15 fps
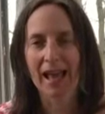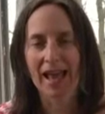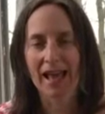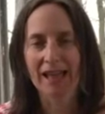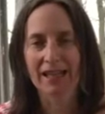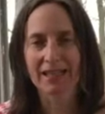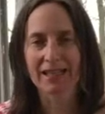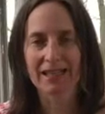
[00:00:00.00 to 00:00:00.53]

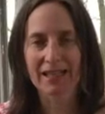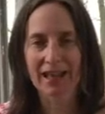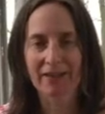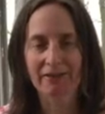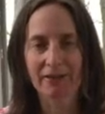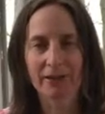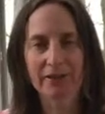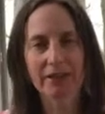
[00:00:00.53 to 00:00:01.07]
And it's that
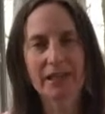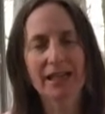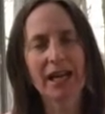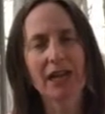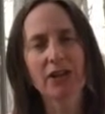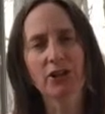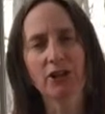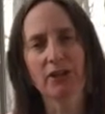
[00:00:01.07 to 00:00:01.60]
very
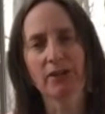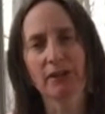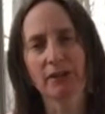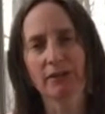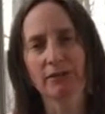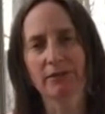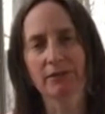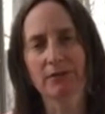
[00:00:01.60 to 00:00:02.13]
nature
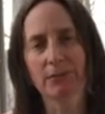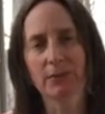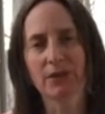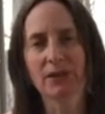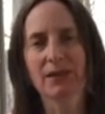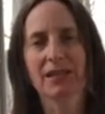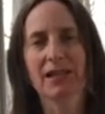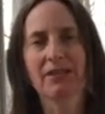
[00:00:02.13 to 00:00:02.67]
of
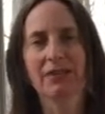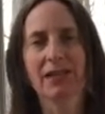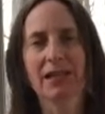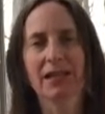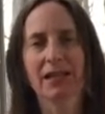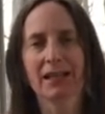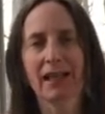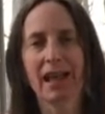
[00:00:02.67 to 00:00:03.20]
perceiving
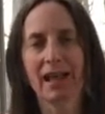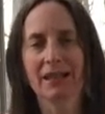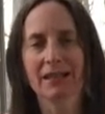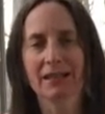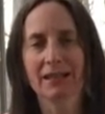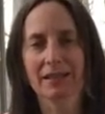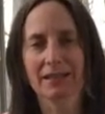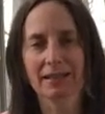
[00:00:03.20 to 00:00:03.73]
it as
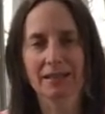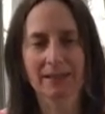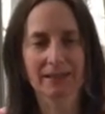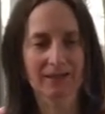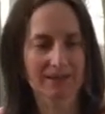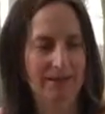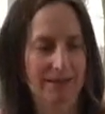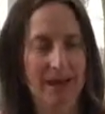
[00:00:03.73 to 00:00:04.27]

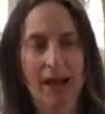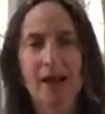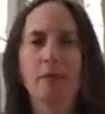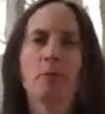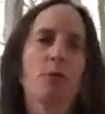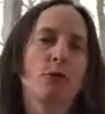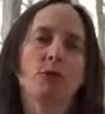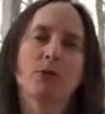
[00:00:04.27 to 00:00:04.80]

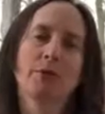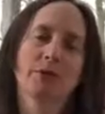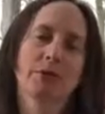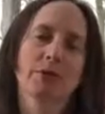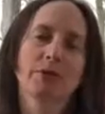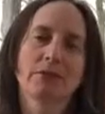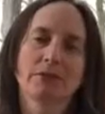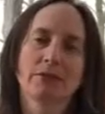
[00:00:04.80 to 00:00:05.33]

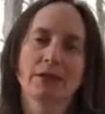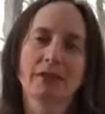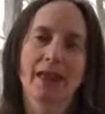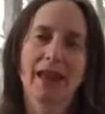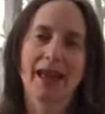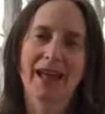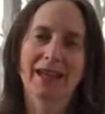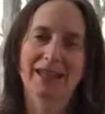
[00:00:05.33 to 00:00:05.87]
unmovable
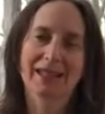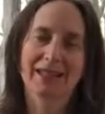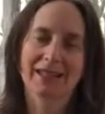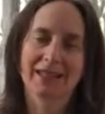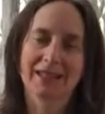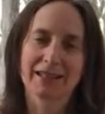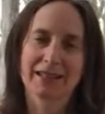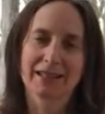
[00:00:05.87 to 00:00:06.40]
that
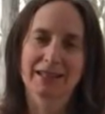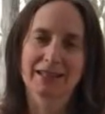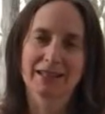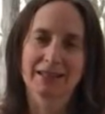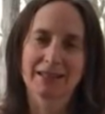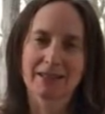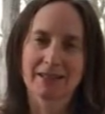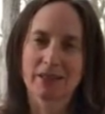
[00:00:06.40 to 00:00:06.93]

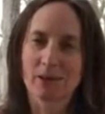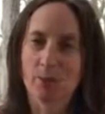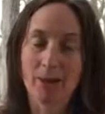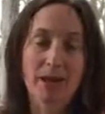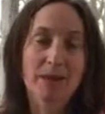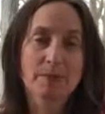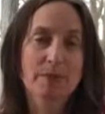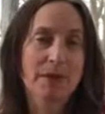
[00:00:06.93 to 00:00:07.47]

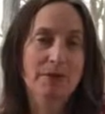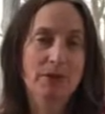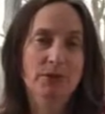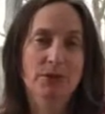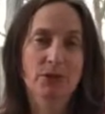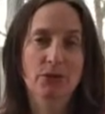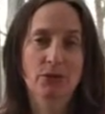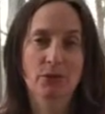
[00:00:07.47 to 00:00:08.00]
makes people
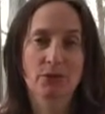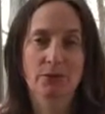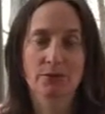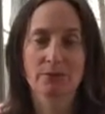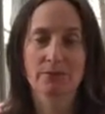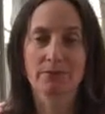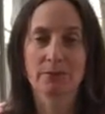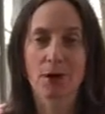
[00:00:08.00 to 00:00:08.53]
so
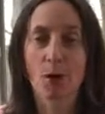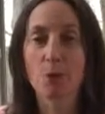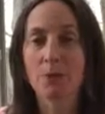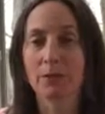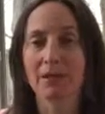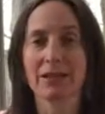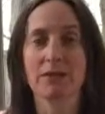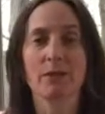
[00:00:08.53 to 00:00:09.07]

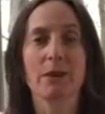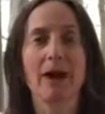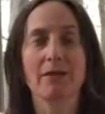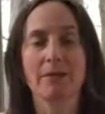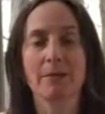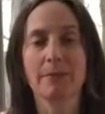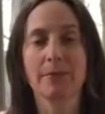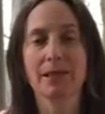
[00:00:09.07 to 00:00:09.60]
hopeless around
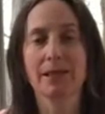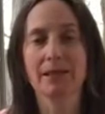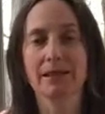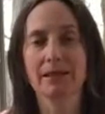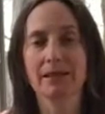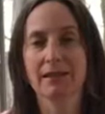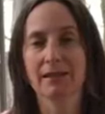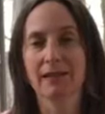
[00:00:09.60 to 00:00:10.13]
it,
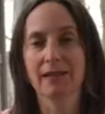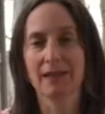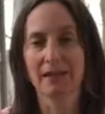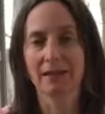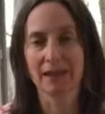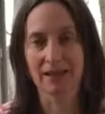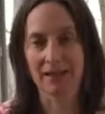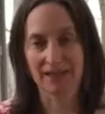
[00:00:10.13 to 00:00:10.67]
because
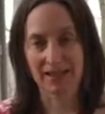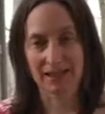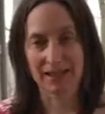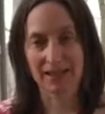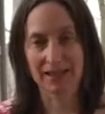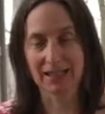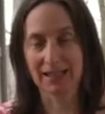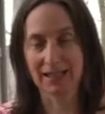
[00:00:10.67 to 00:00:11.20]

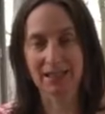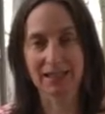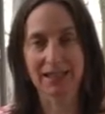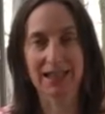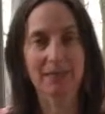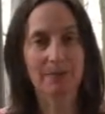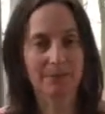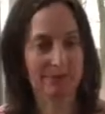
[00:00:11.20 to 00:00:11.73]
it just
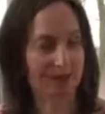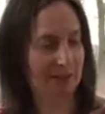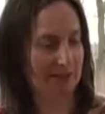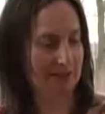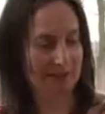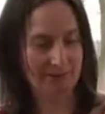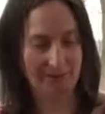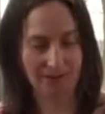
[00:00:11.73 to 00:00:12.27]
seems
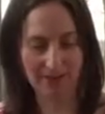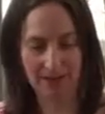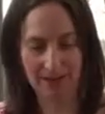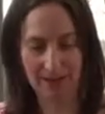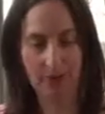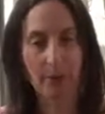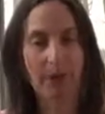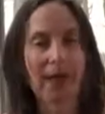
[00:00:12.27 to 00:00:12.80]

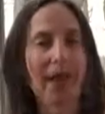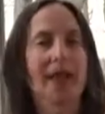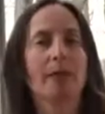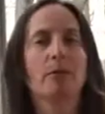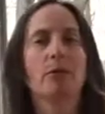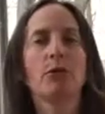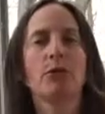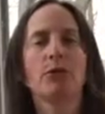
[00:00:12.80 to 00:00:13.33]
like we can't
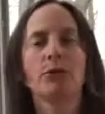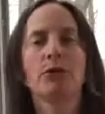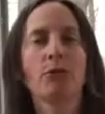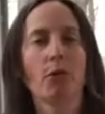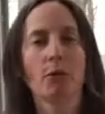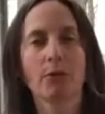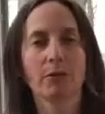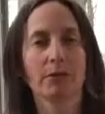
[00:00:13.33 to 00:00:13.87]
move
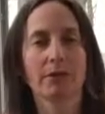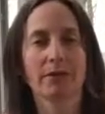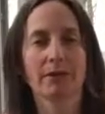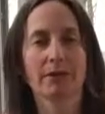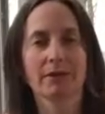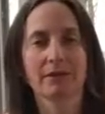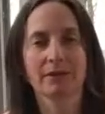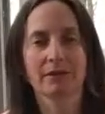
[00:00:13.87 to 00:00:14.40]
forward
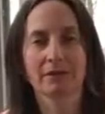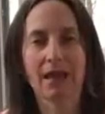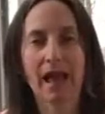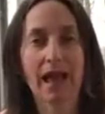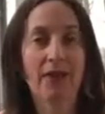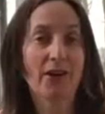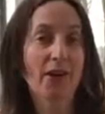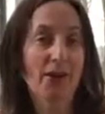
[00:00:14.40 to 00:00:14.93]

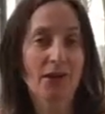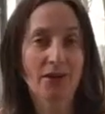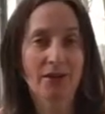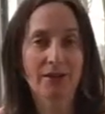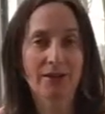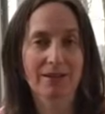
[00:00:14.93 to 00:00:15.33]
at all.